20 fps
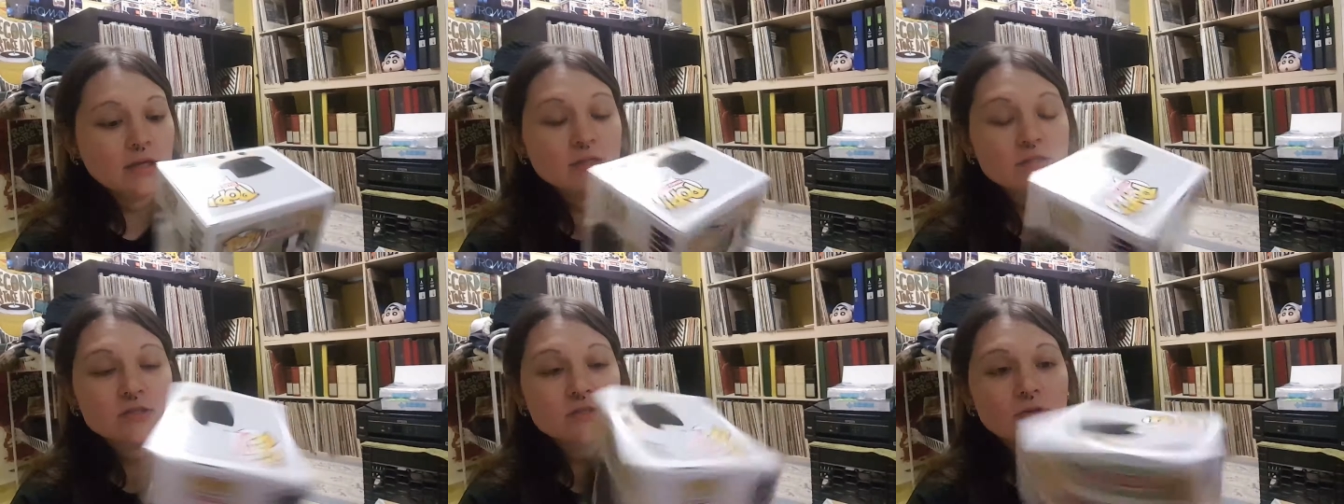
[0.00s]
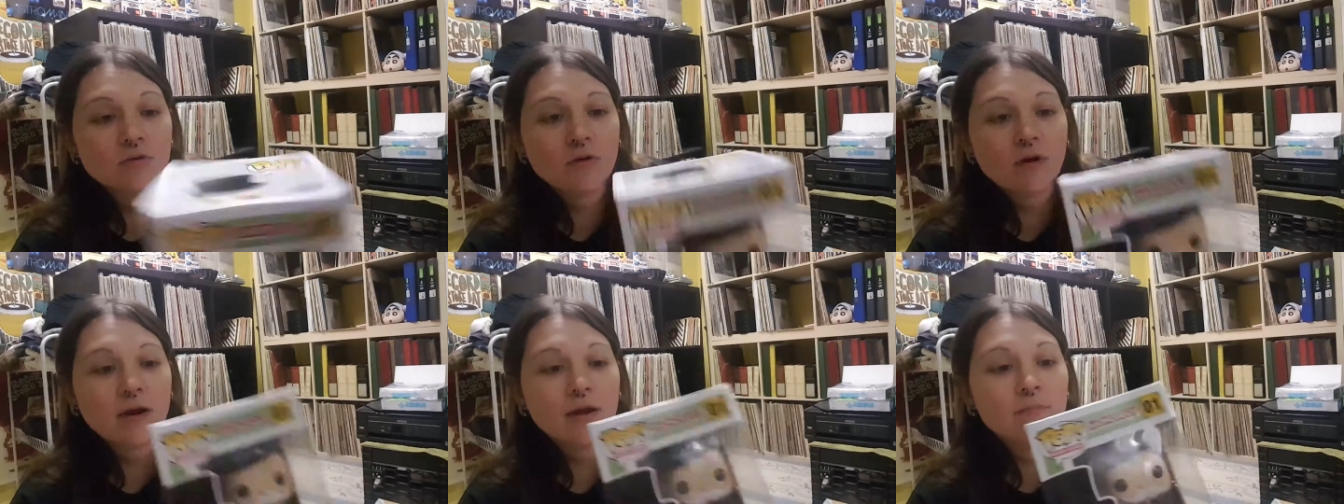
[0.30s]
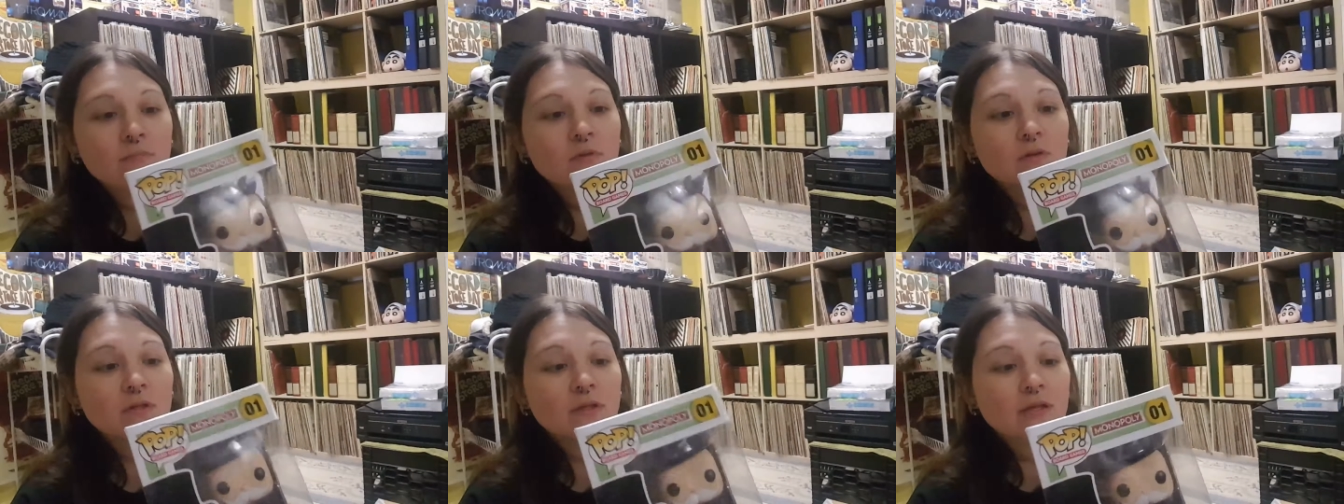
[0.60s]

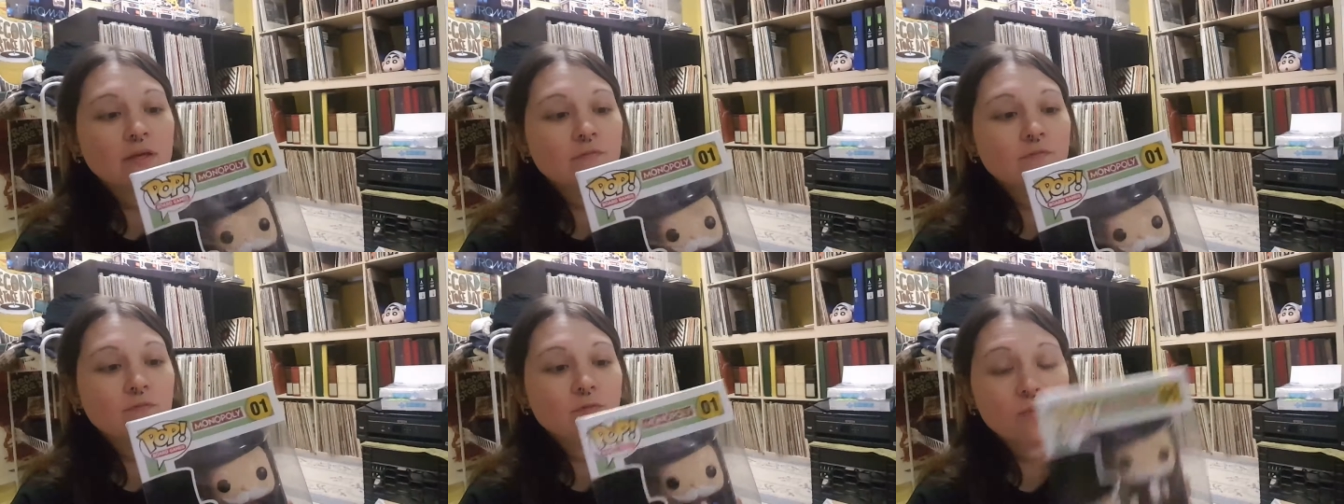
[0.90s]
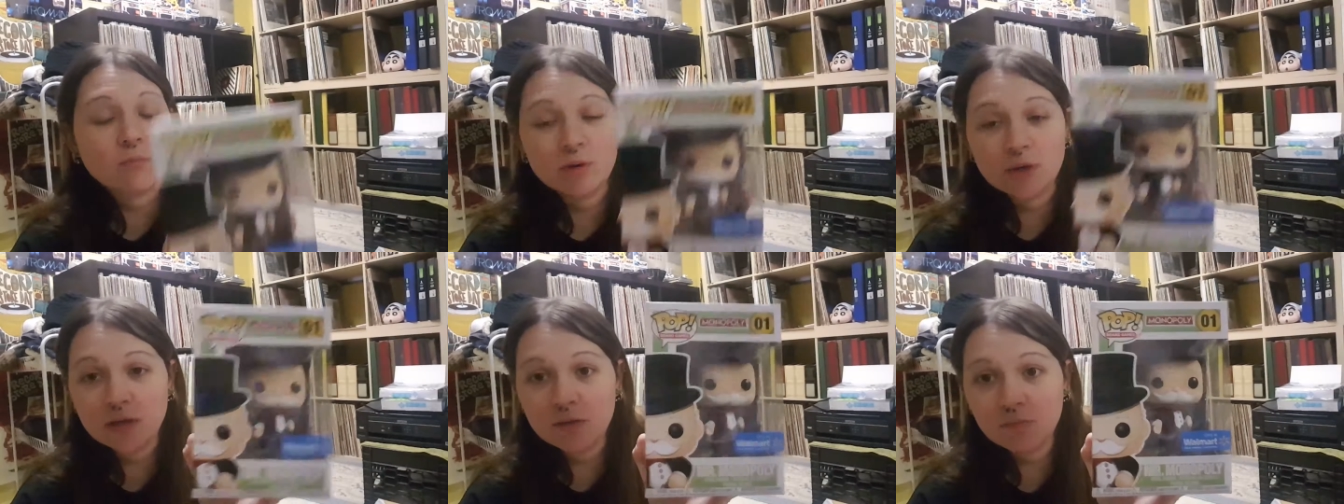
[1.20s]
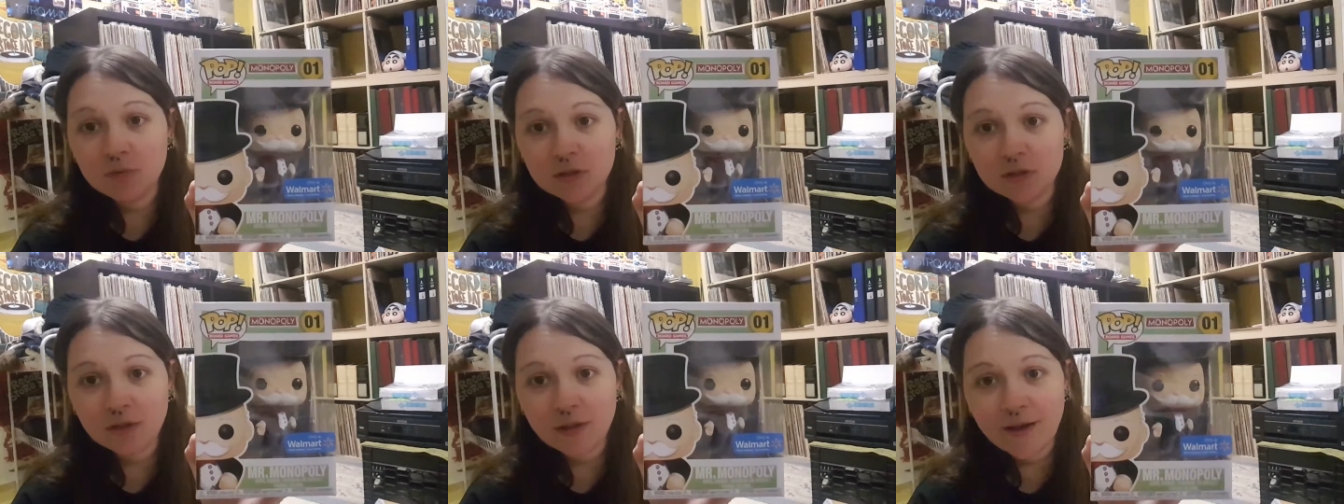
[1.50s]
Instagram the link for when
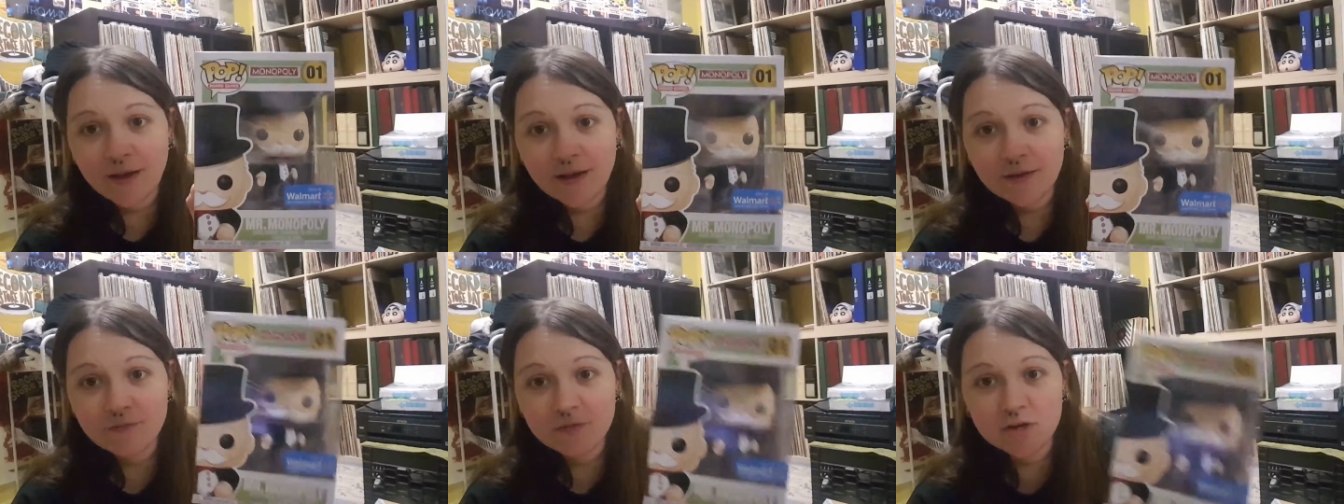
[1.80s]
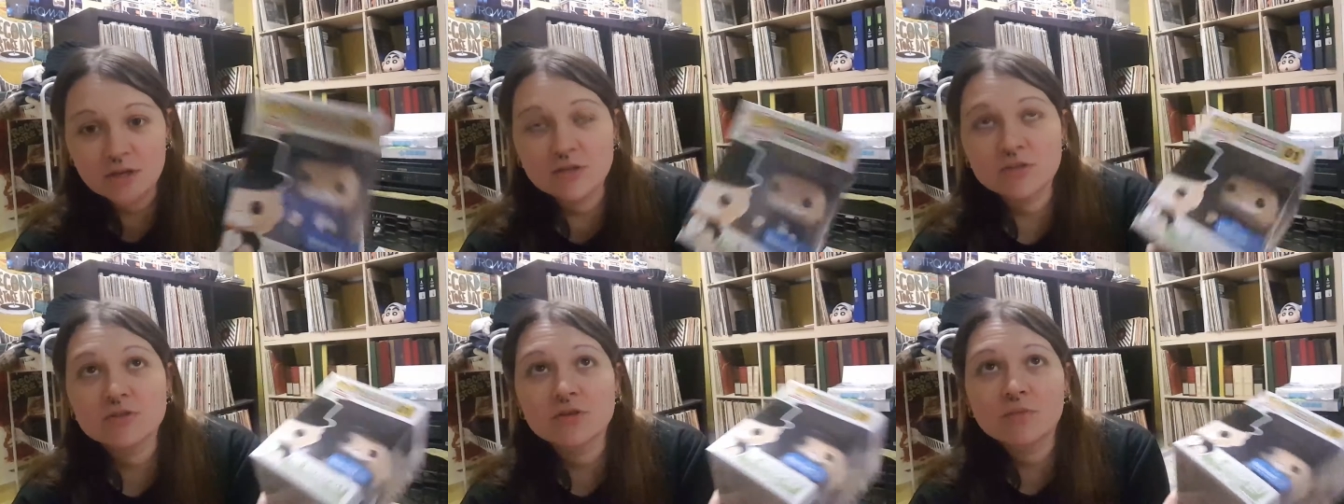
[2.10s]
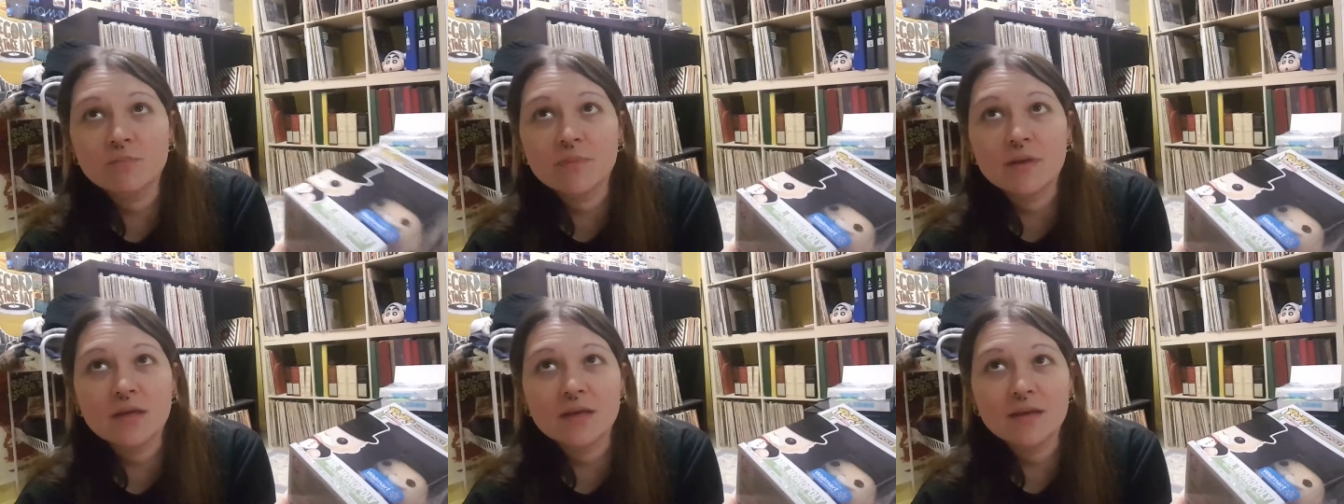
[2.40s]
he went live, and it
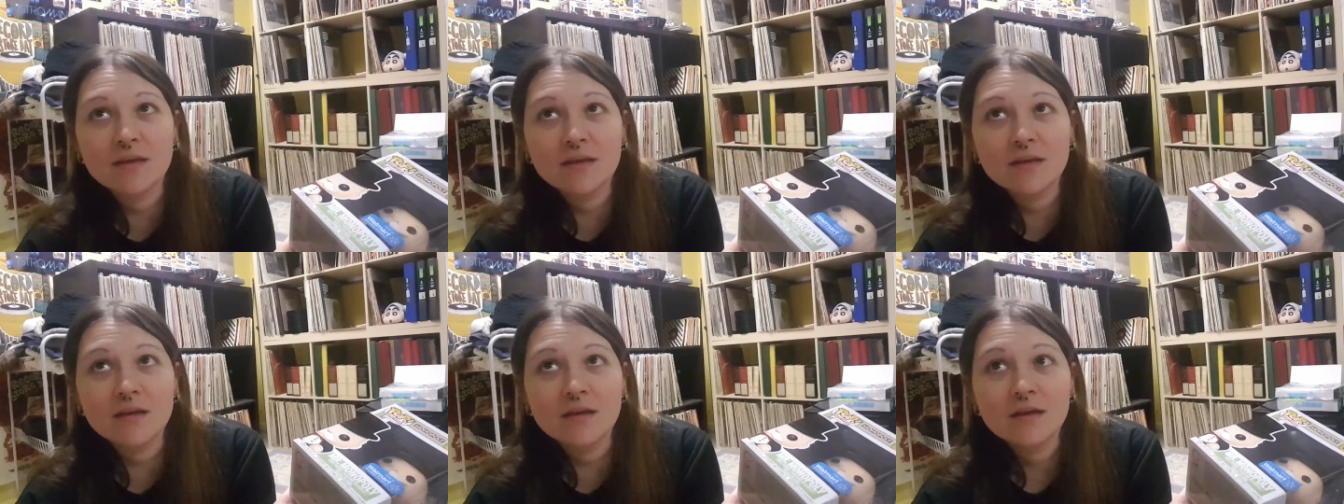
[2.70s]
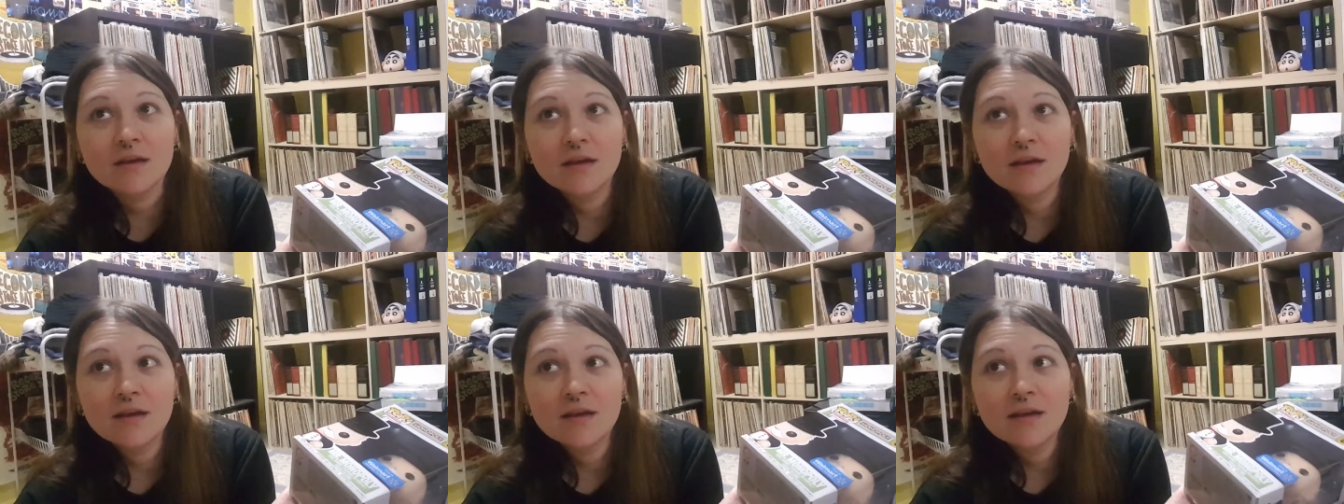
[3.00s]
took me,